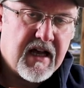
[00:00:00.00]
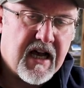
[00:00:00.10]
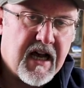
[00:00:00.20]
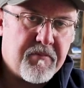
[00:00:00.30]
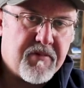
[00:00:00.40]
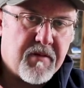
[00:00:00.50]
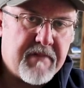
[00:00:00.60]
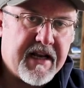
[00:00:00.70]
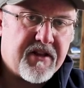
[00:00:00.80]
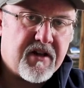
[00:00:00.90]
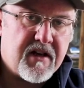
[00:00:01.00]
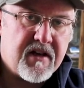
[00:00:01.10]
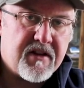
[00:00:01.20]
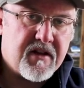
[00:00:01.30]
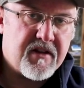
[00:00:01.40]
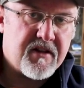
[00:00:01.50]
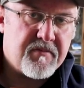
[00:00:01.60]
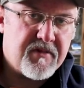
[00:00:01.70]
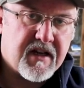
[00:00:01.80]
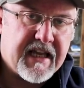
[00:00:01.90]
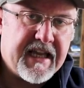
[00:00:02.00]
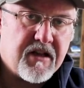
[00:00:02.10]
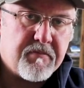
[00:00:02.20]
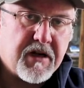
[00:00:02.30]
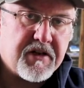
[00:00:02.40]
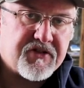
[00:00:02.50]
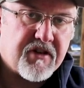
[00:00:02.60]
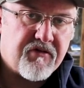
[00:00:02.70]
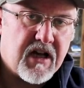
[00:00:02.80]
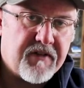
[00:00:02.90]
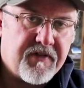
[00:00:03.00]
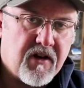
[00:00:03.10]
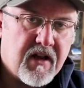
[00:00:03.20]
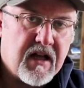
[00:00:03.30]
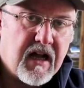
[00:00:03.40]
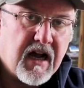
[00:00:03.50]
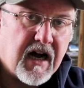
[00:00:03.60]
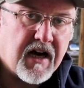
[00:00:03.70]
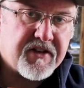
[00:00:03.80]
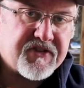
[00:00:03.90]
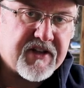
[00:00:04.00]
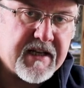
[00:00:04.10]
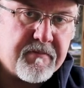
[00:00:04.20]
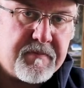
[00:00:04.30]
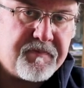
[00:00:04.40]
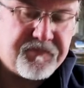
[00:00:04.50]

um, but many of the, the, the, the key components of the rifle are the same.